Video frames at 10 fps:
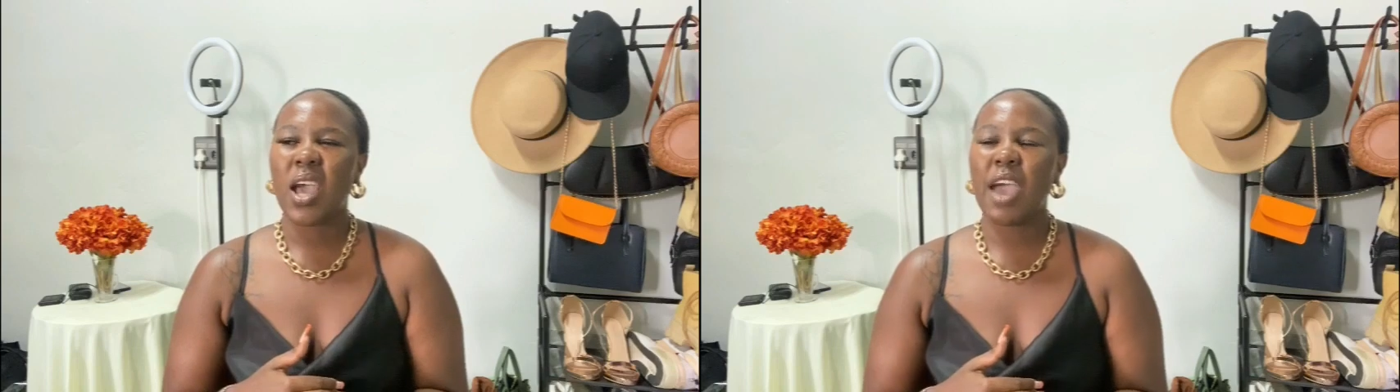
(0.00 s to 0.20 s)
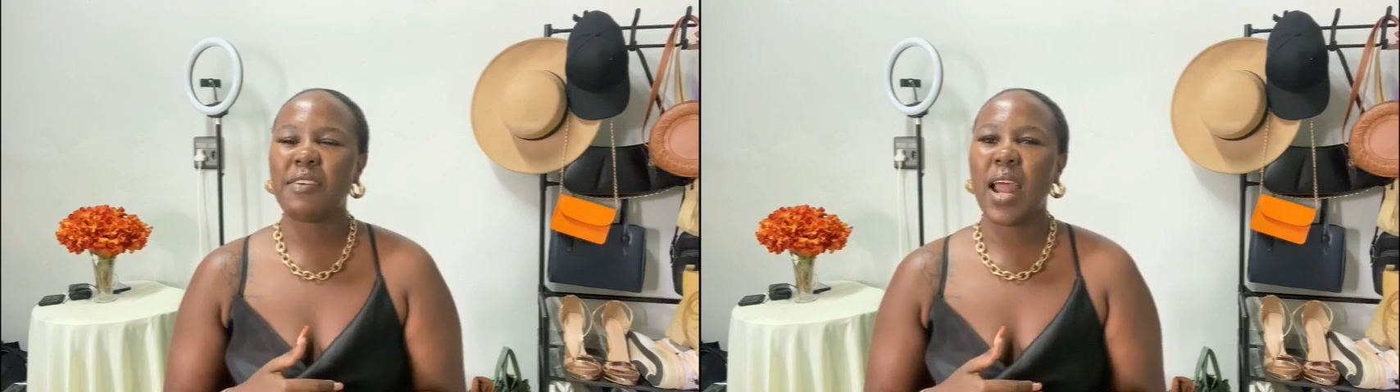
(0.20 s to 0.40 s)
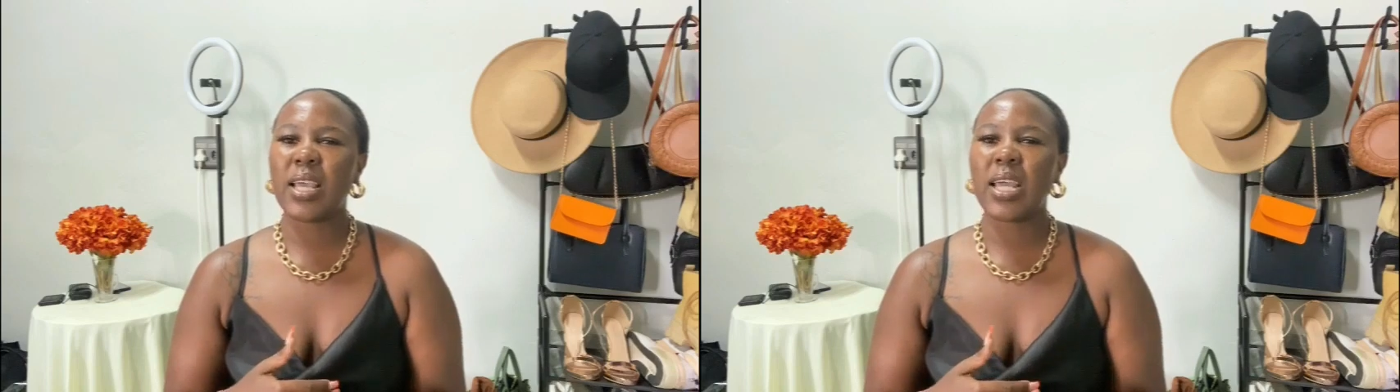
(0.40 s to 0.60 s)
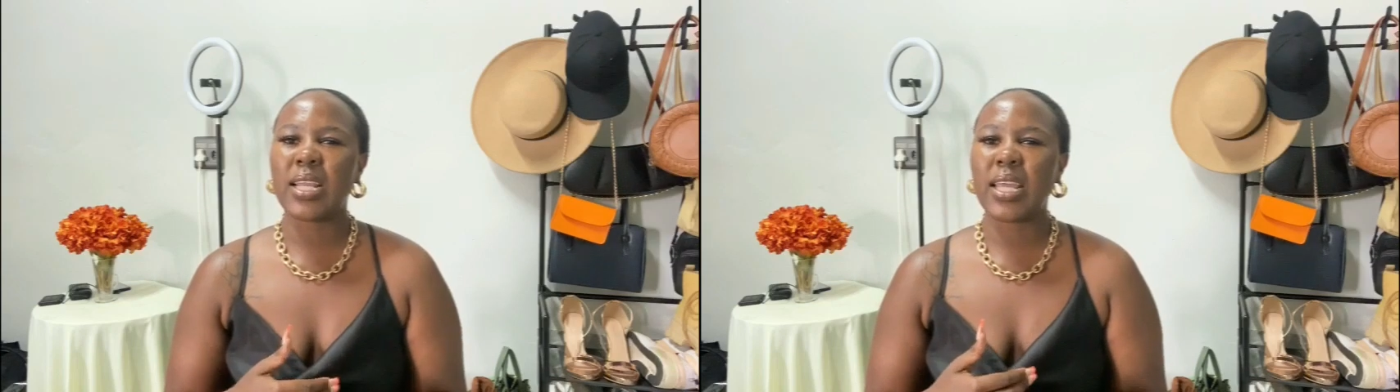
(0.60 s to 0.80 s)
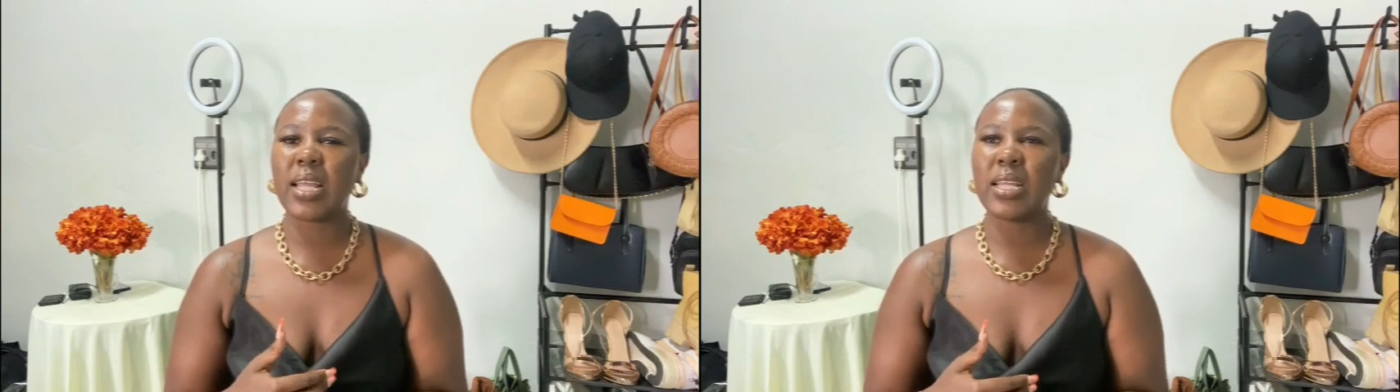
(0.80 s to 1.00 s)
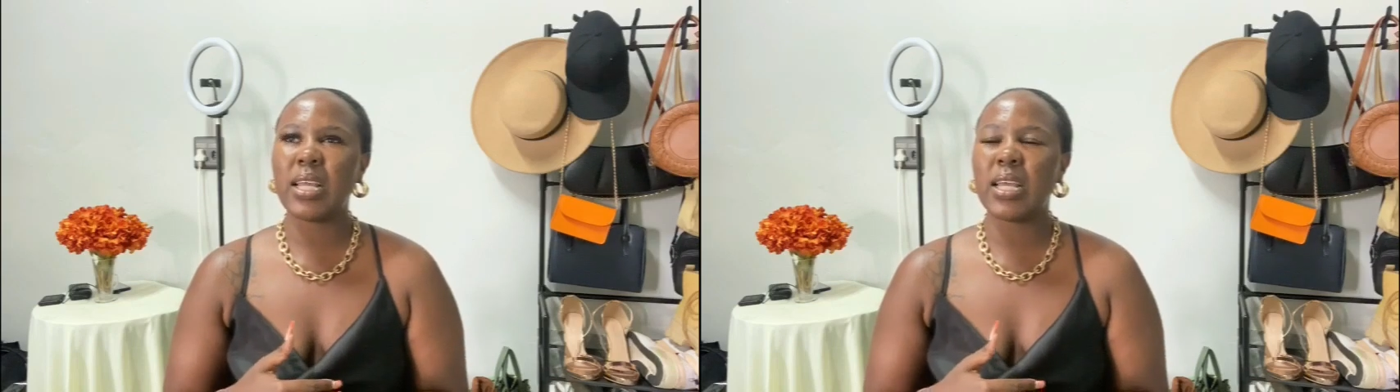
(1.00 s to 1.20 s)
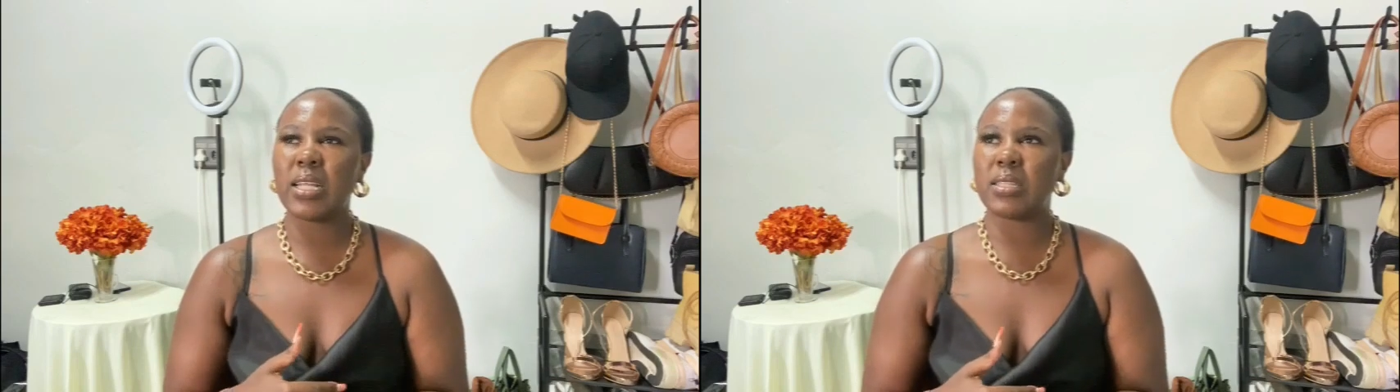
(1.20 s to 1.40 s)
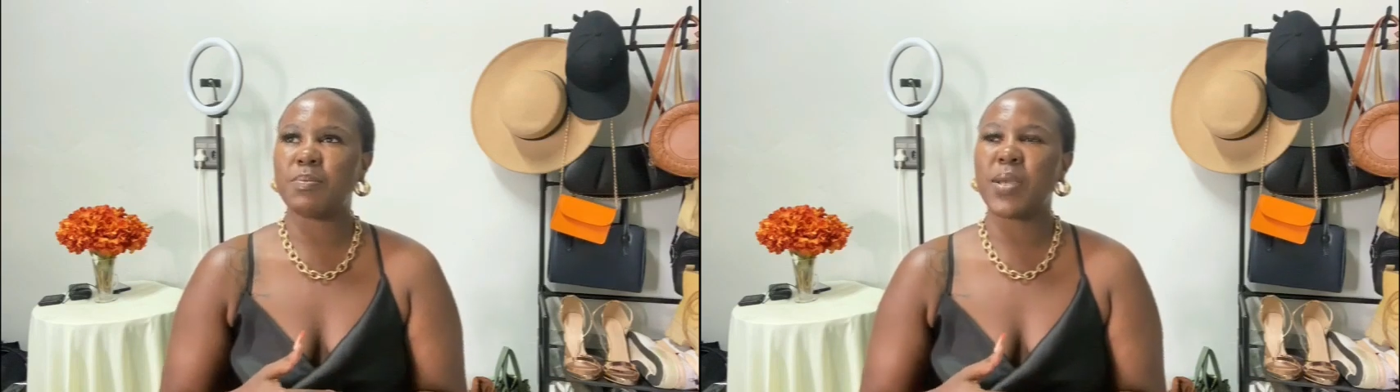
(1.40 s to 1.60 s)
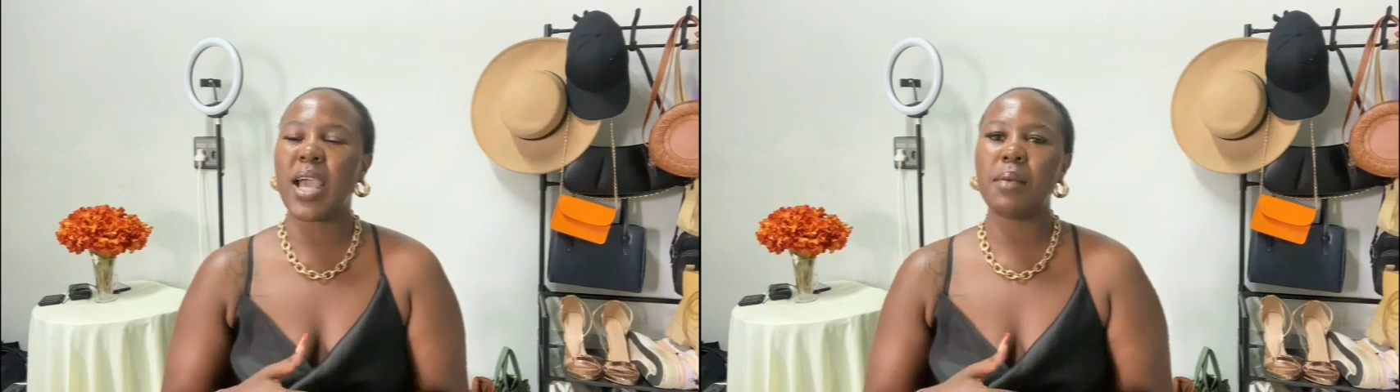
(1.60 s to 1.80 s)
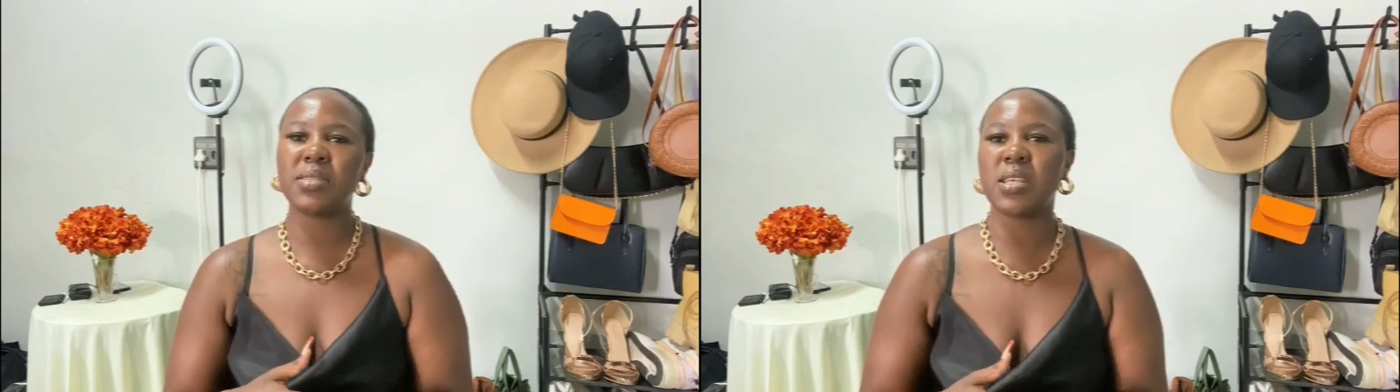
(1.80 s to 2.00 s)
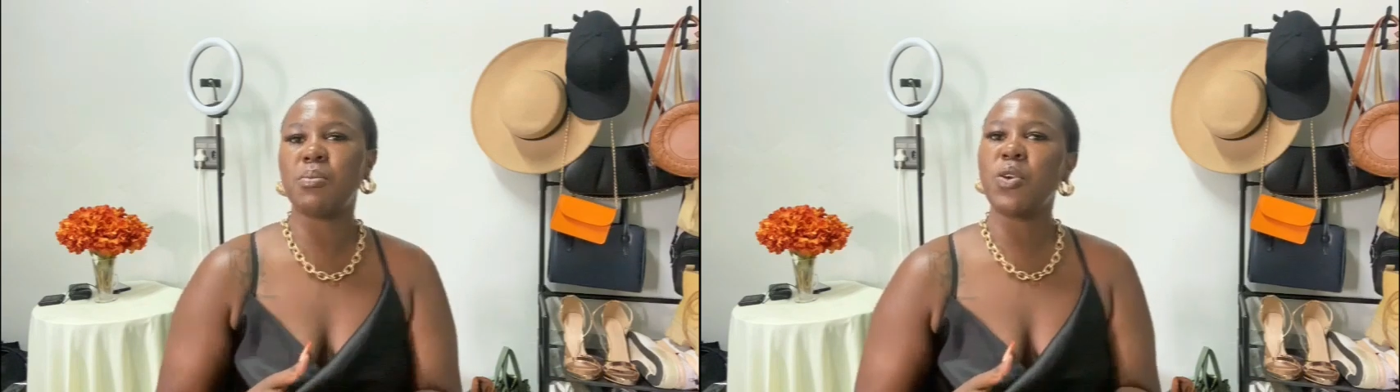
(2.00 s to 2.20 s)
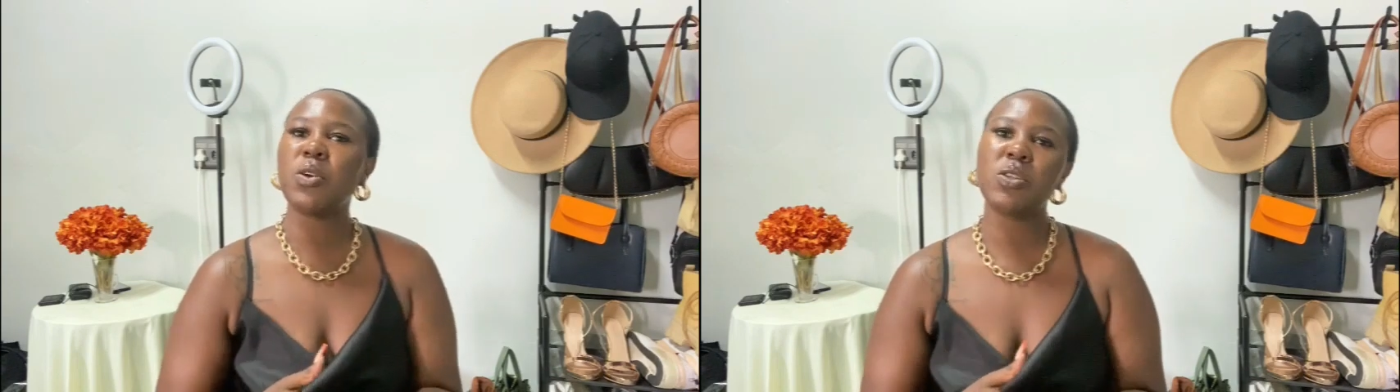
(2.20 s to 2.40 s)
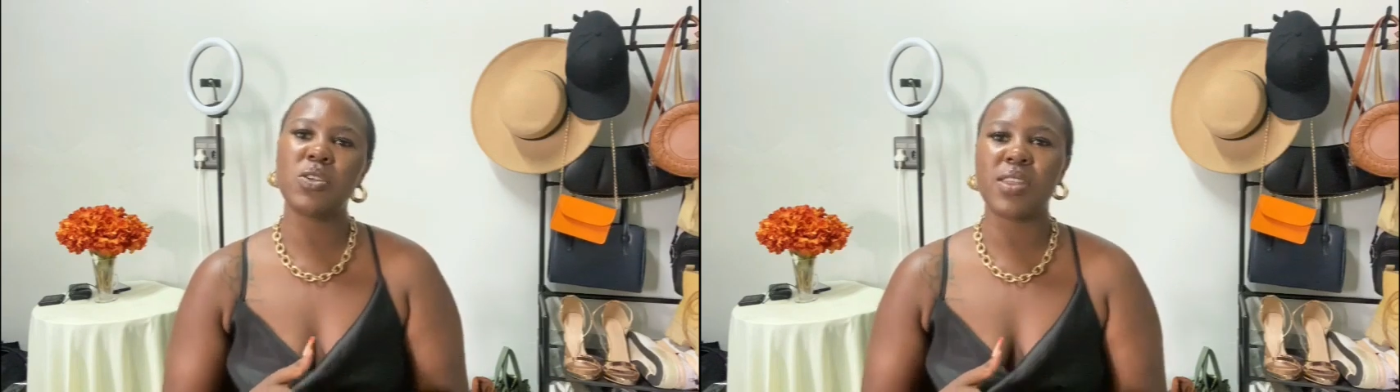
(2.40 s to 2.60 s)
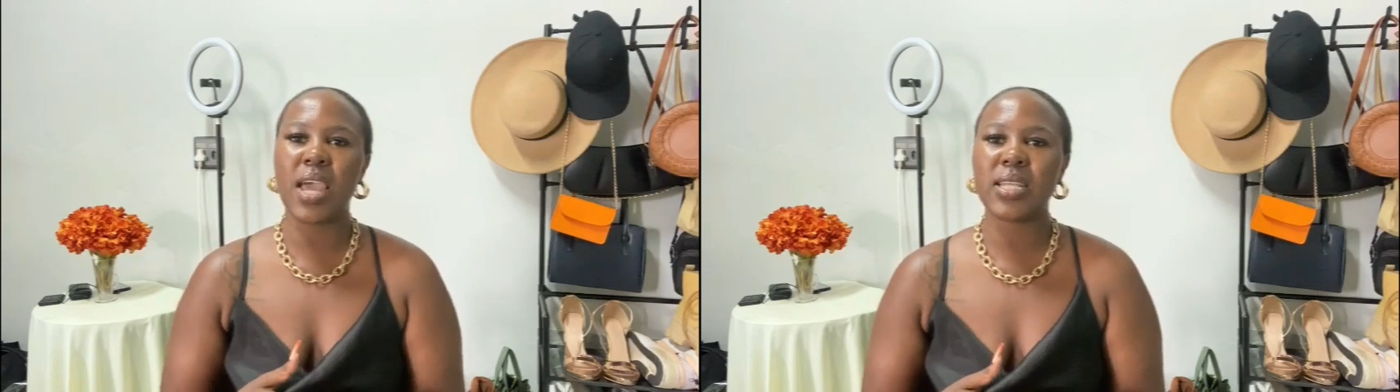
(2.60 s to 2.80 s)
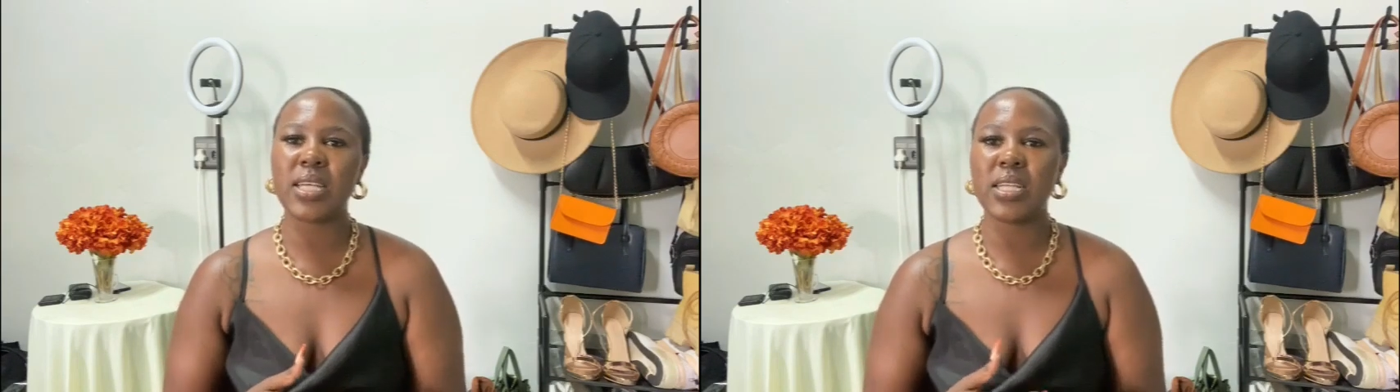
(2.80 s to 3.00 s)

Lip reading: I feel like it becomes immune to that